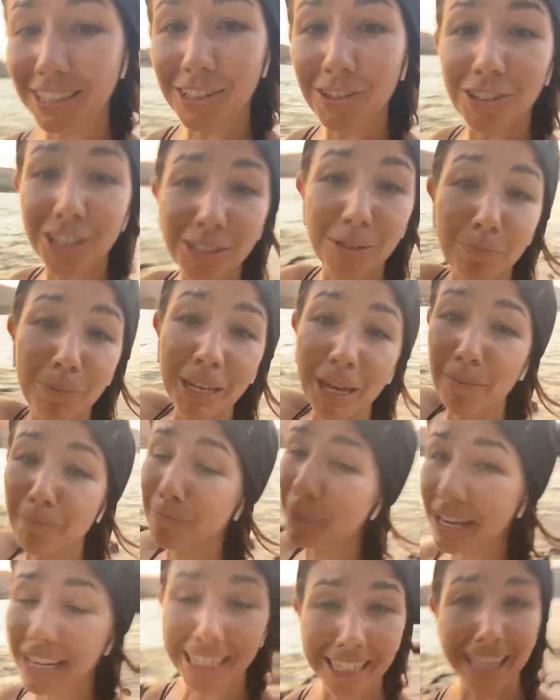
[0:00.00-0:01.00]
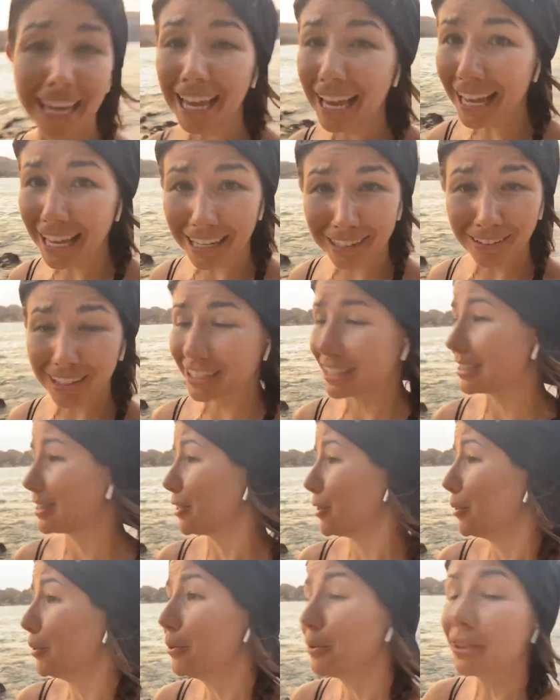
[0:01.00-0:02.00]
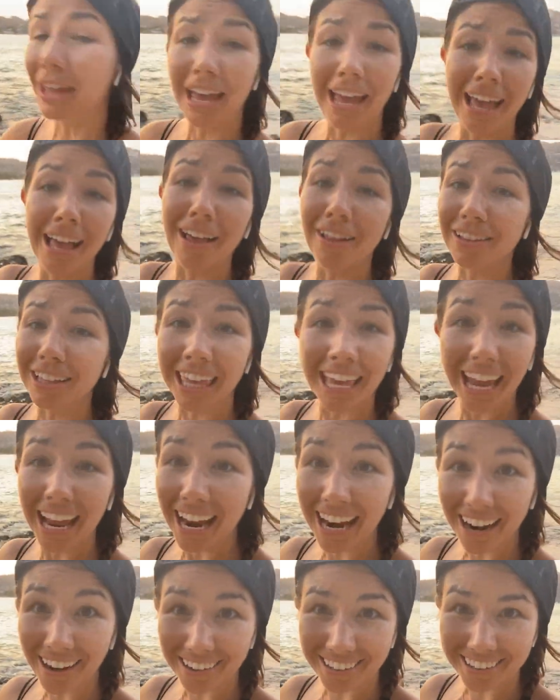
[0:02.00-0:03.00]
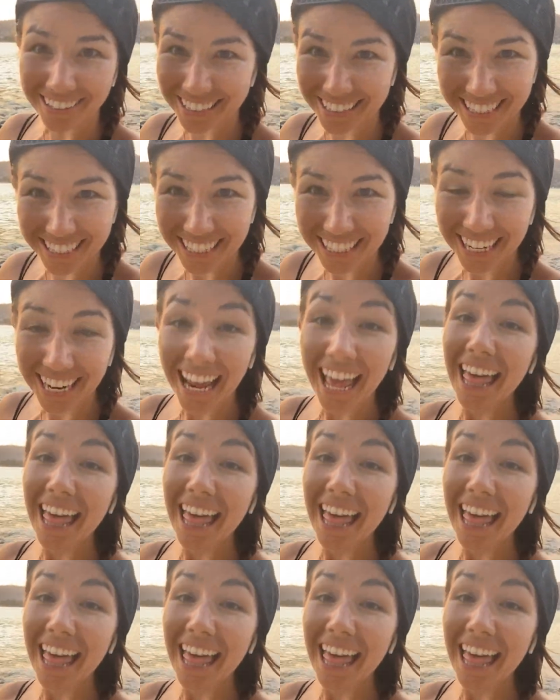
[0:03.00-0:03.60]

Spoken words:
lets you just be a big kid, because who the hell cares?